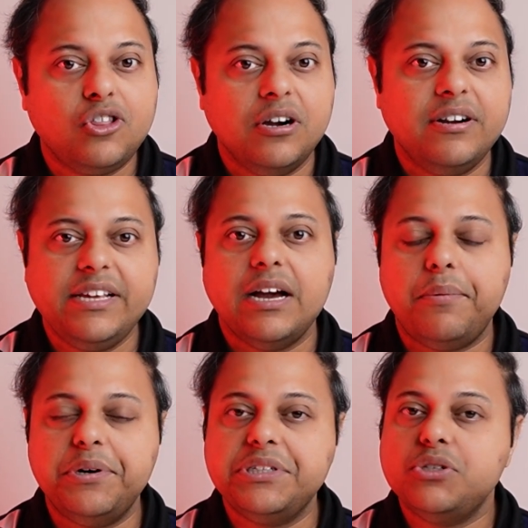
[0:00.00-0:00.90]
30
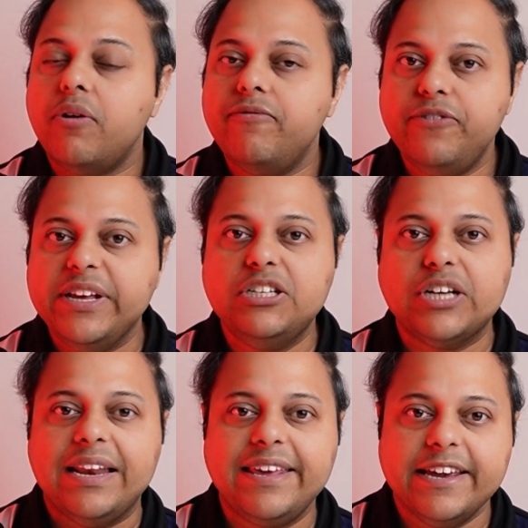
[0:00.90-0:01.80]
hours of free
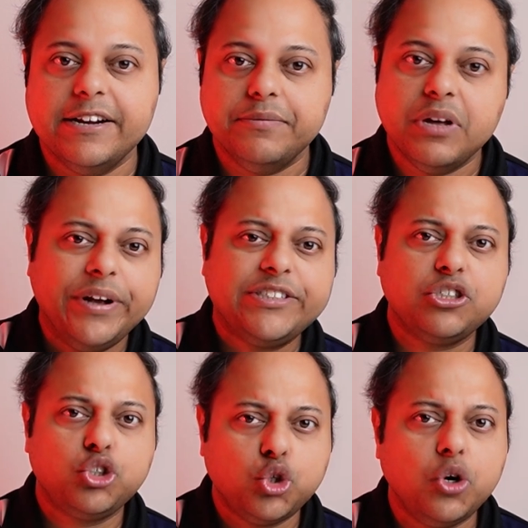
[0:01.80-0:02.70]
childcare, which
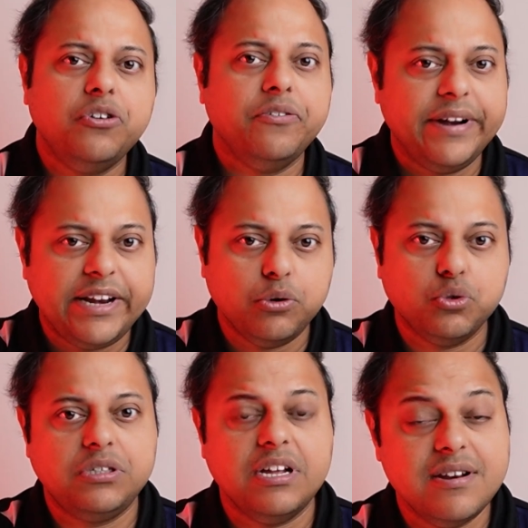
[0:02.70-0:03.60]
should
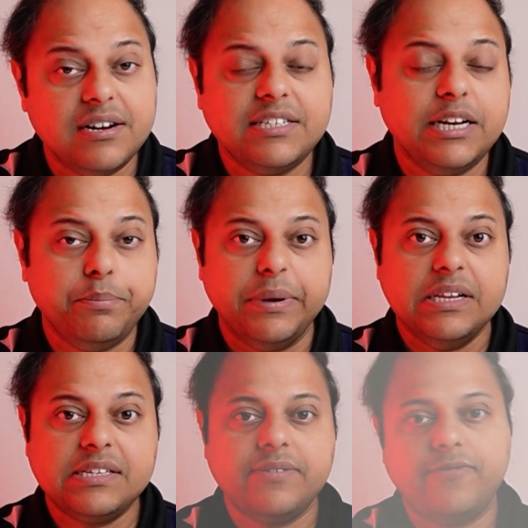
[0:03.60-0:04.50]
reduce the nursery bills